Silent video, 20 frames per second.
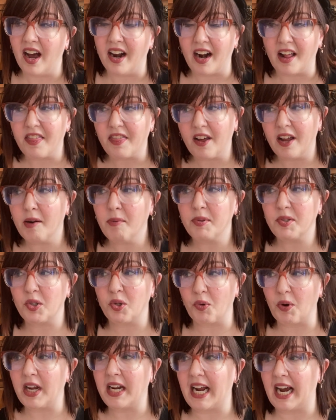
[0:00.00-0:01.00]
And I thought it was a
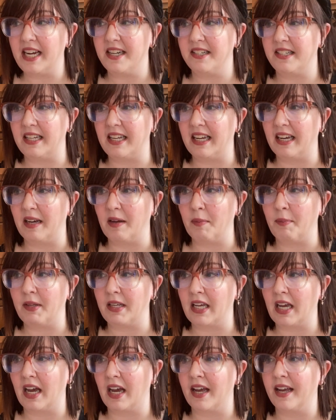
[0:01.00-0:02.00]
great idea
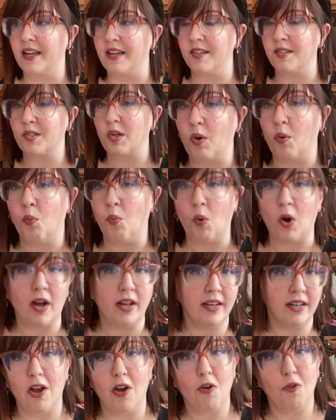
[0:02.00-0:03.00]
because
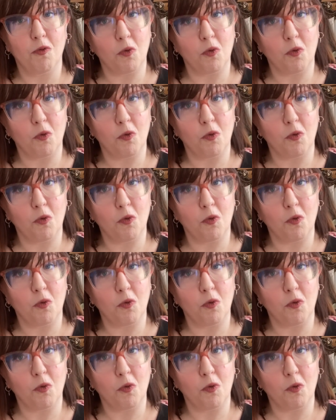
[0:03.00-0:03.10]
one,